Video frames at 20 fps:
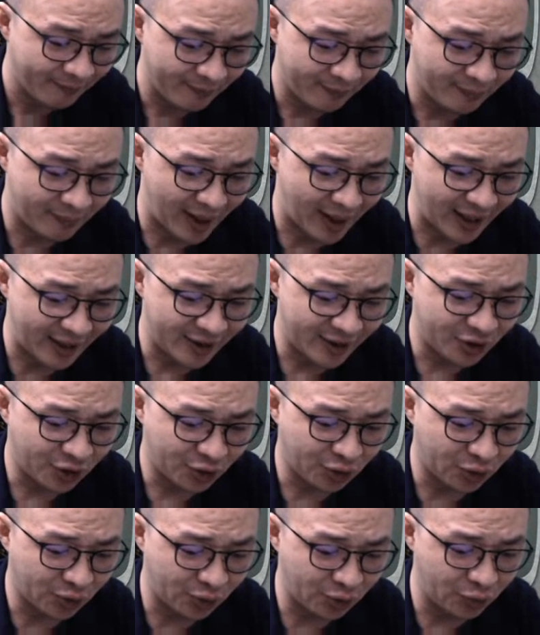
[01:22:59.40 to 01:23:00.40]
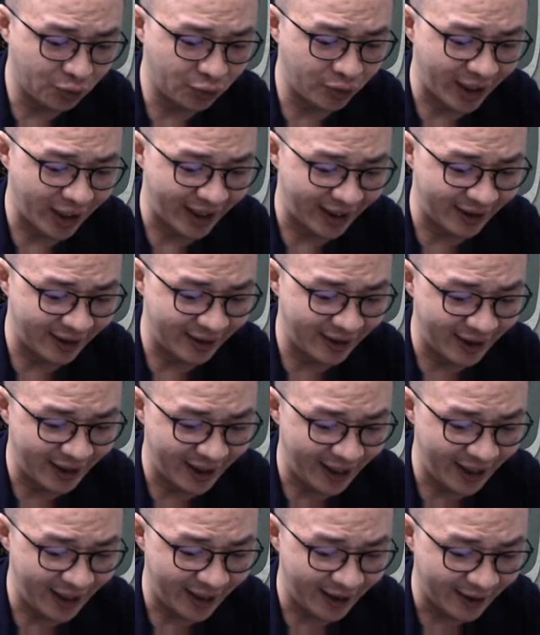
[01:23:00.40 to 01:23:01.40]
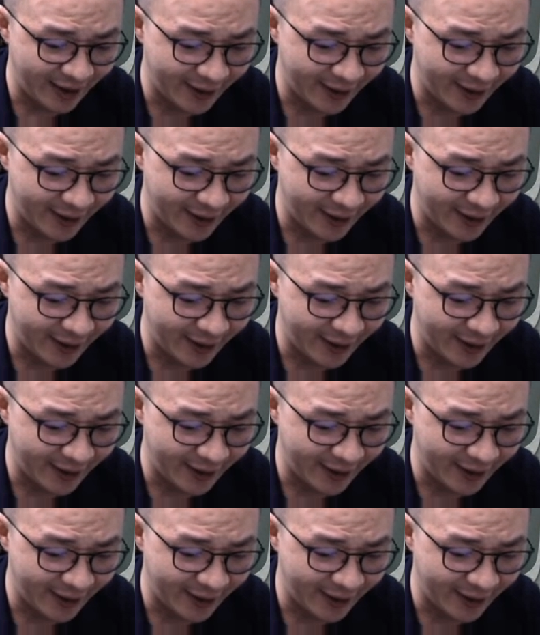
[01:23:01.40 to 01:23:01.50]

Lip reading: minus 2 and 8